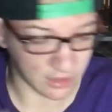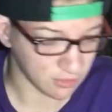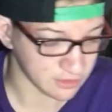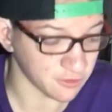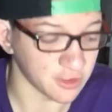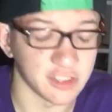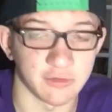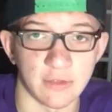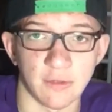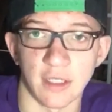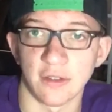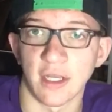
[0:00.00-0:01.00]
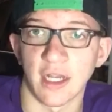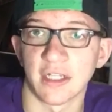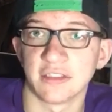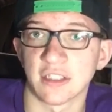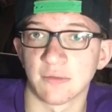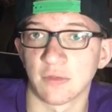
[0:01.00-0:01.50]
nervous for this rewind, you
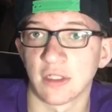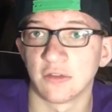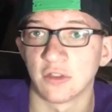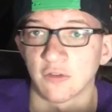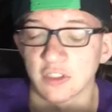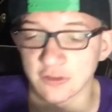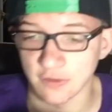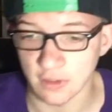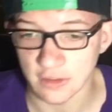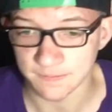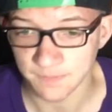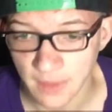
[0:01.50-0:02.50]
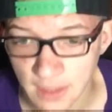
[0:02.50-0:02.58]
guys. I'm really nervous for it.